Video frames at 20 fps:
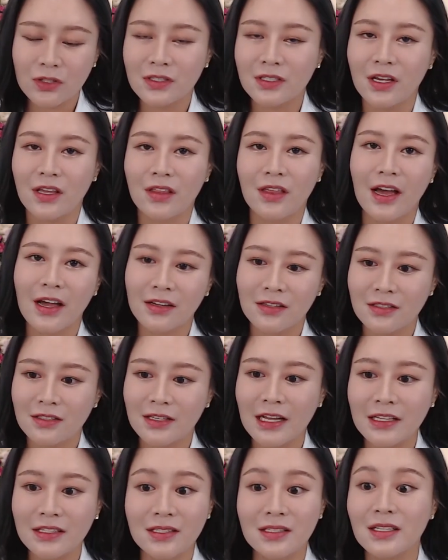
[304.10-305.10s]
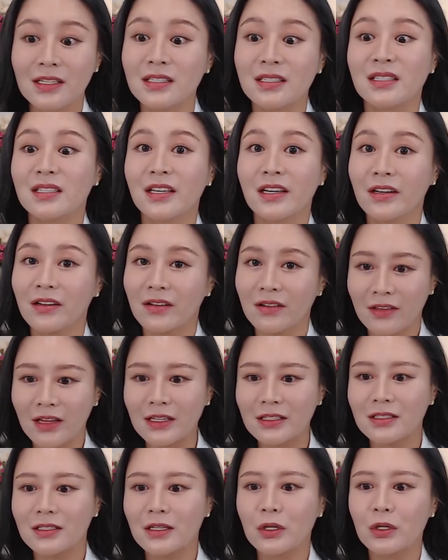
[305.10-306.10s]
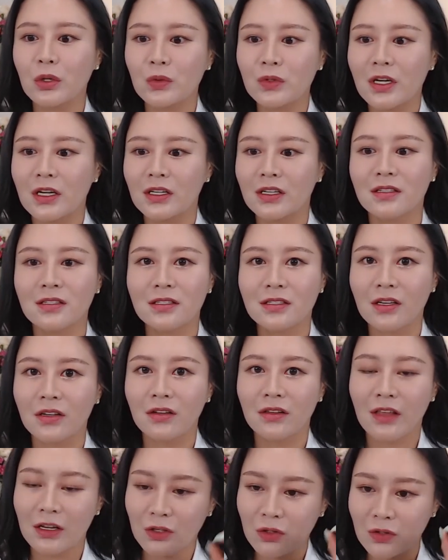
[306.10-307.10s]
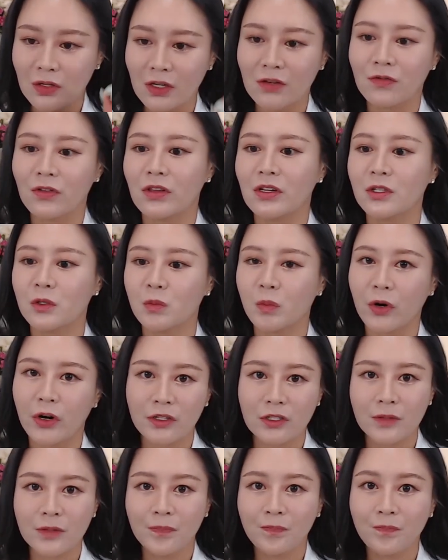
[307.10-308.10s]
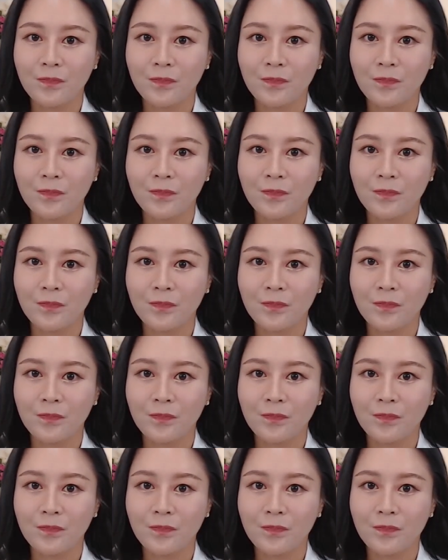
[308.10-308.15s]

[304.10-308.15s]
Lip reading: say that. That's the skill. That's the note-taking skill that you need for this part.